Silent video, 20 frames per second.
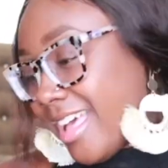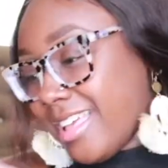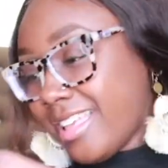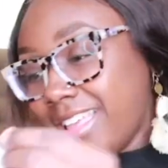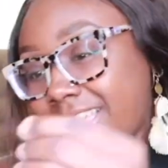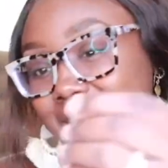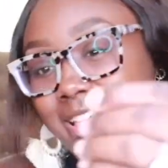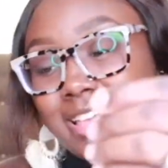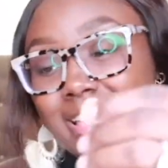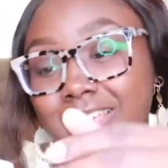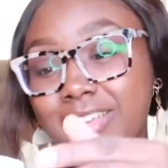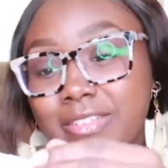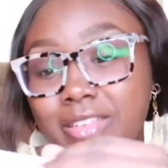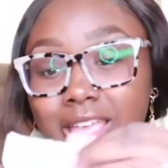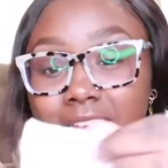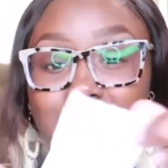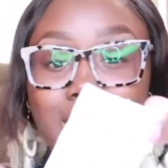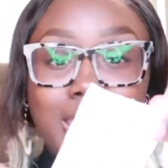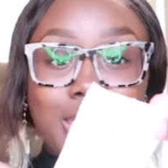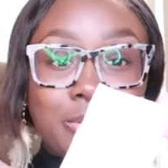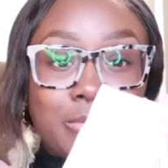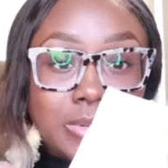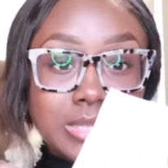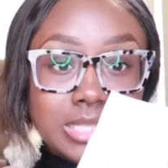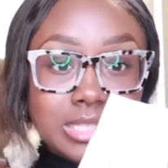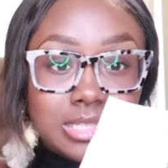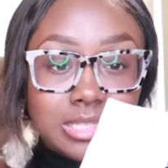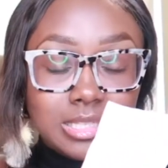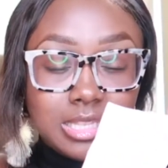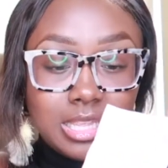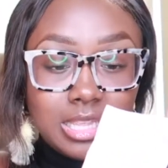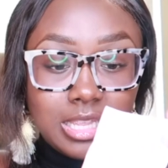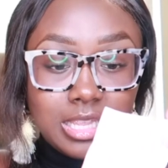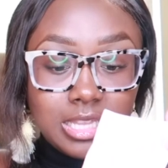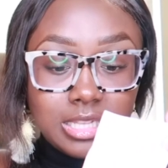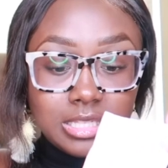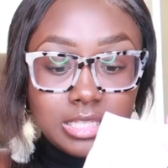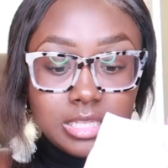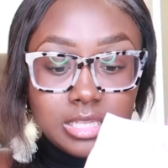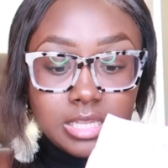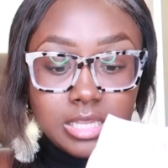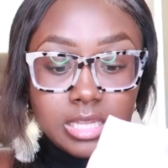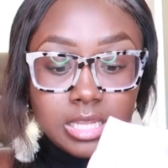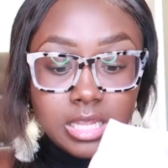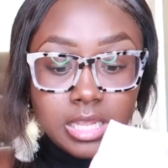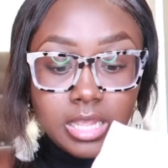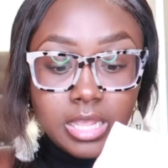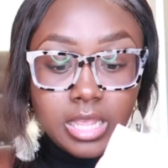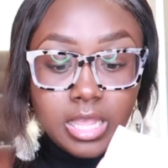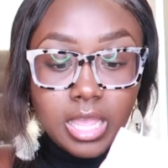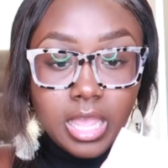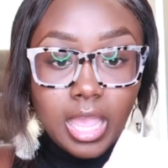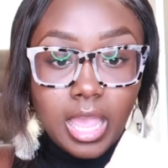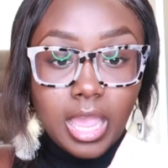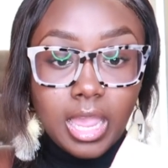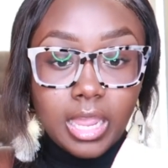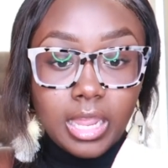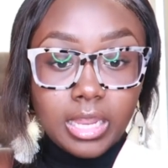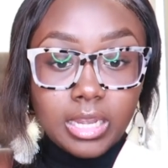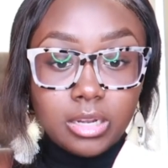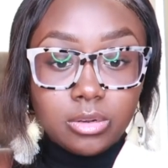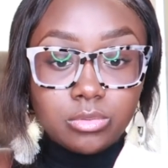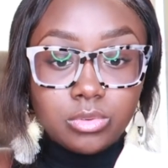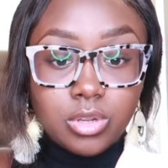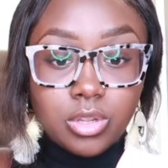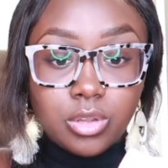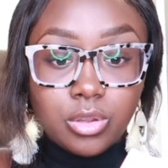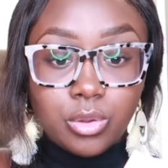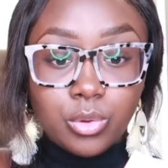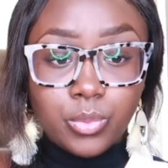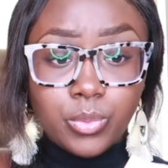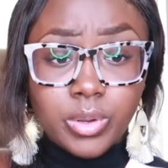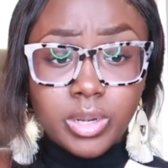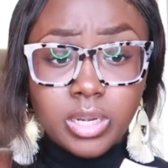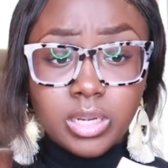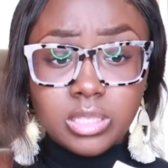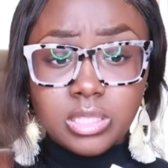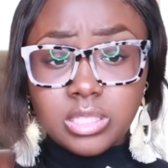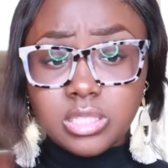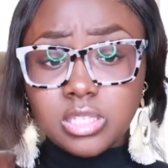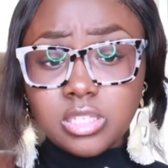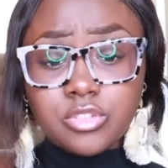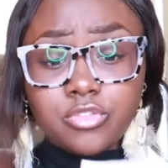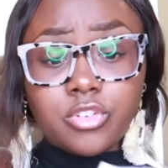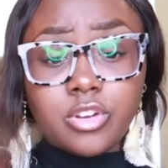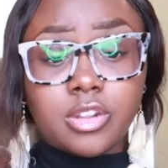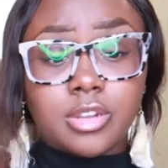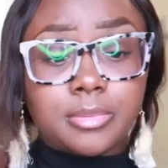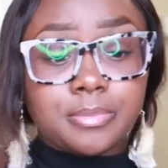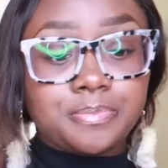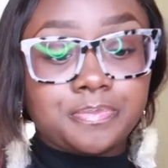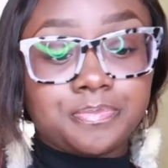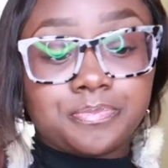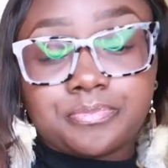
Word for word: i have a receipt i don't know where this is from